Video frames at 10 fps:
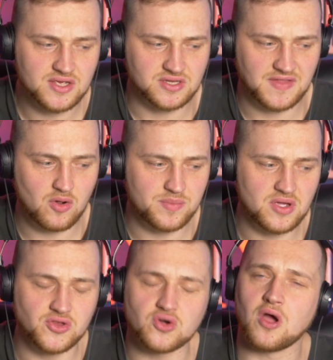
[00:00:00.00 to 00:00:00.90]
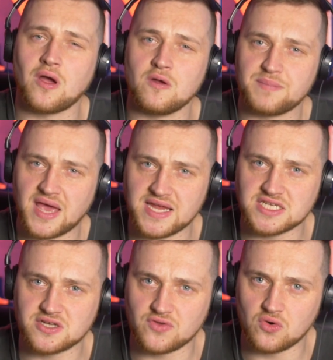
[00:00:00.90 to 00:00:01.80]
So that will be on your
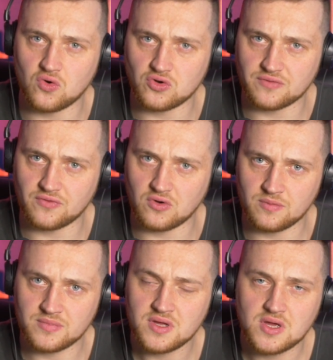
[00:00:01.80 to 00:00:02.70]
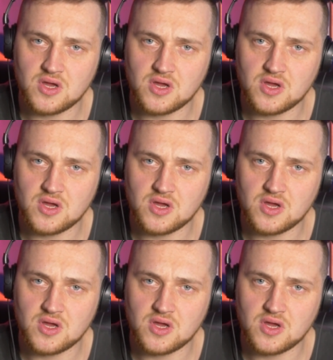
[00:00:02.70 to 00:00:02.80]
homepage of your order form